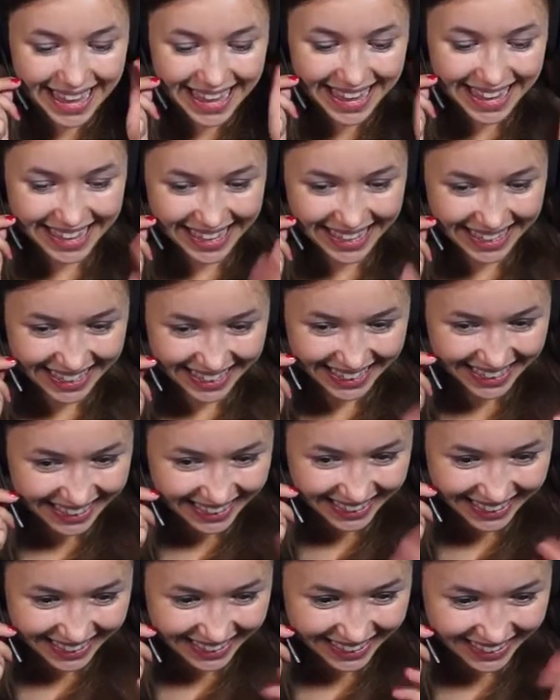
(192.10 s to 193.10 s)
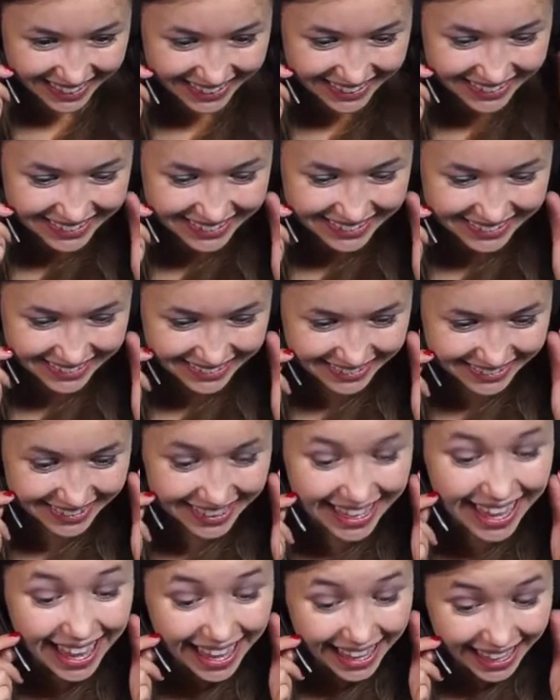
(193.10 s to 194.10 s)
help you prepare for the
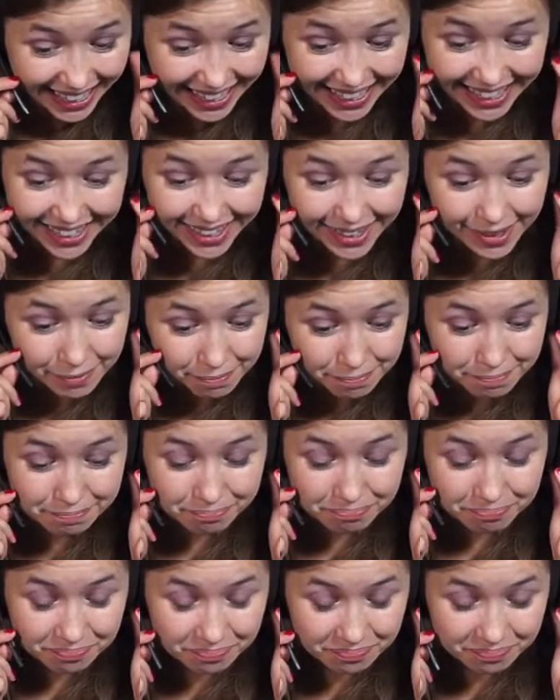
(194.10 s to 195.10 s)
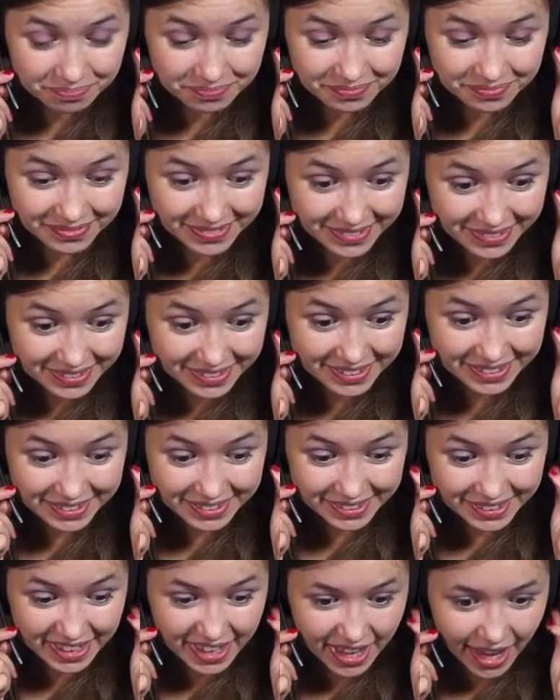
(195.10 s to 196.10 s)
test, or if you need additional
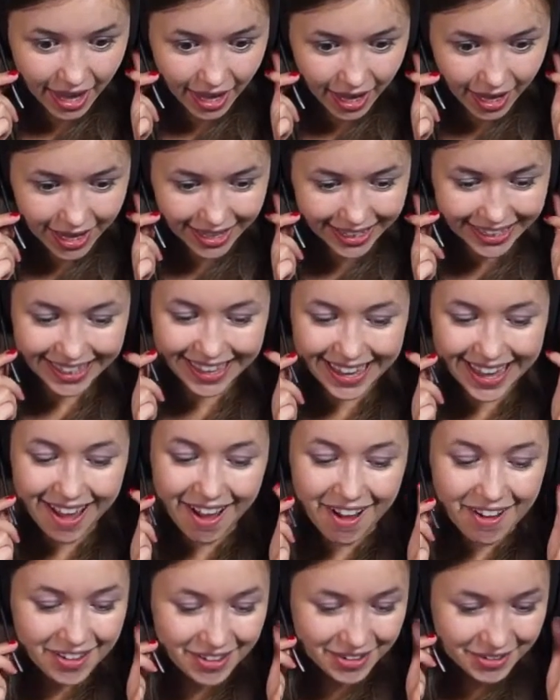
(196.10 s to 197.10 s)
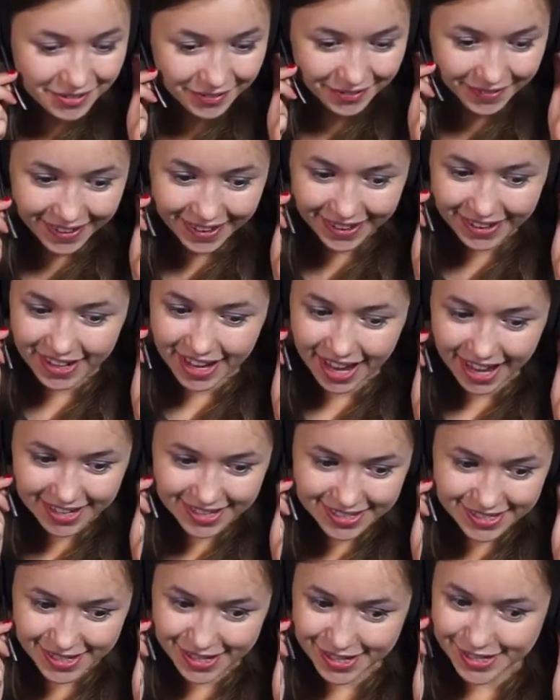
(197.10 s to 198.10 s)
practice, find a speaking partner.
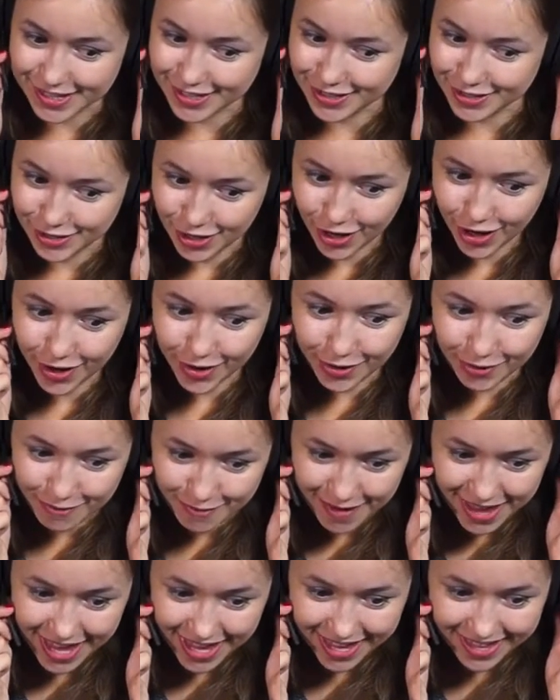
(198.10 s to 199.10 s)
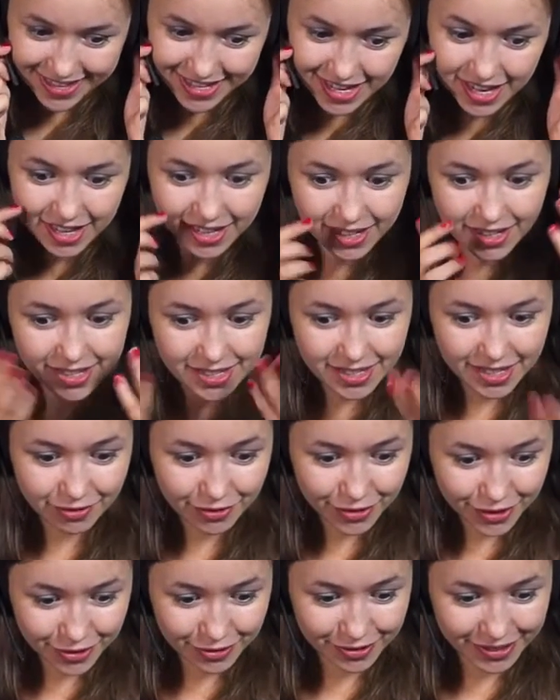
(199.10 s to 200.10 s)
If possible,
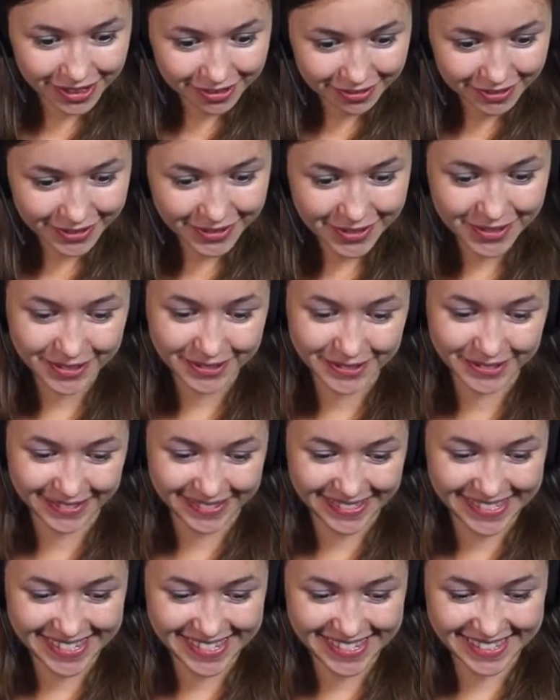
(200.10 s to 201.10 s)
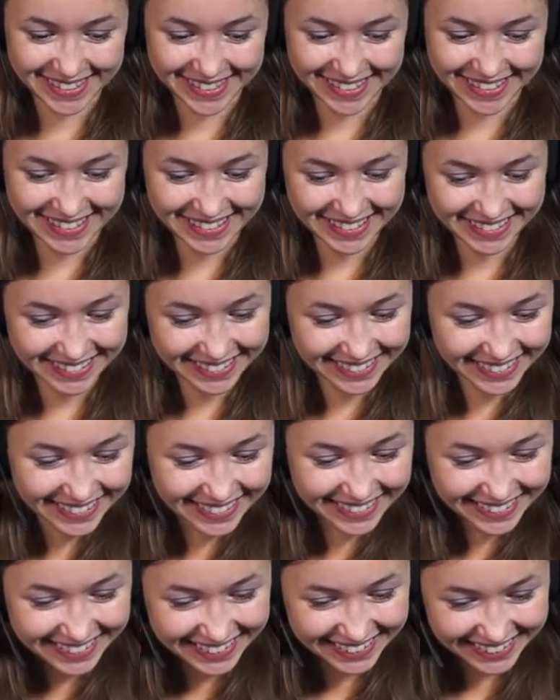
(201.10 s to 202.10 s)
try to find a partner who is slightly
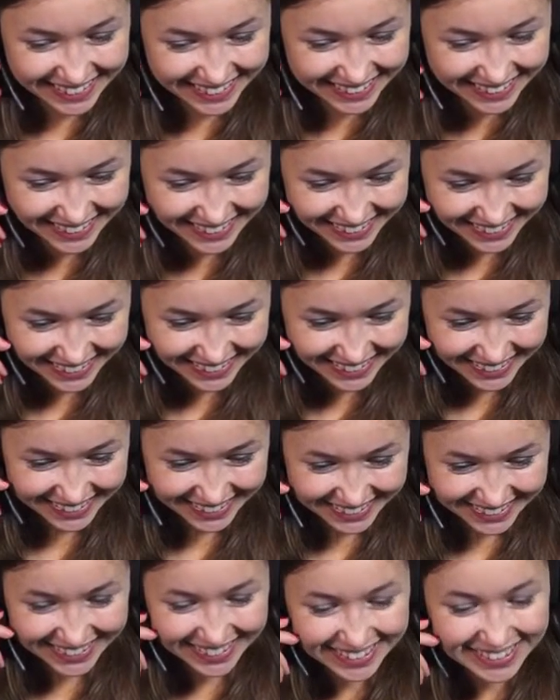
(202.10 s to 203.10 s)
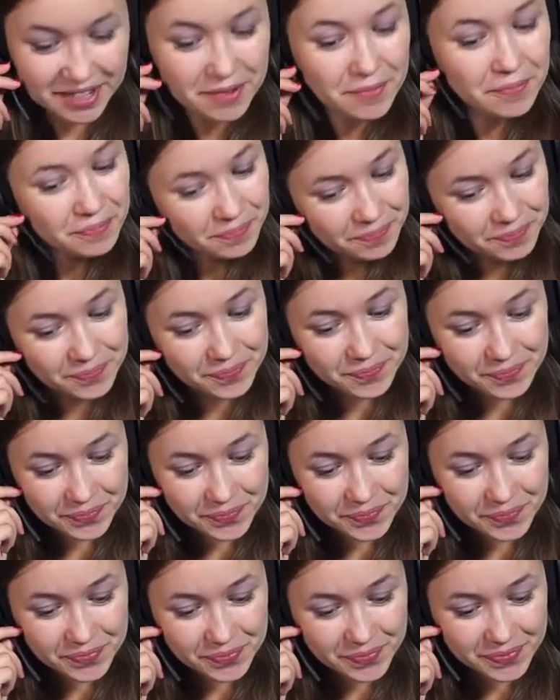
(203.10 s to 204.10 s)
above your level.
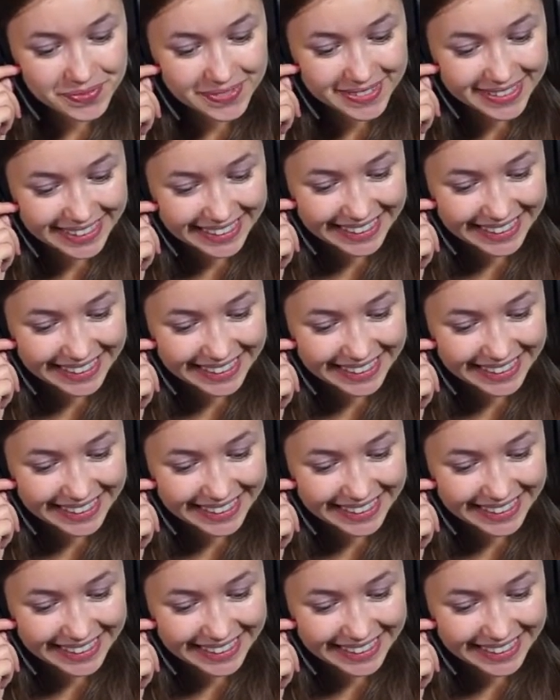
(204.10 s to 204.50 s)
However,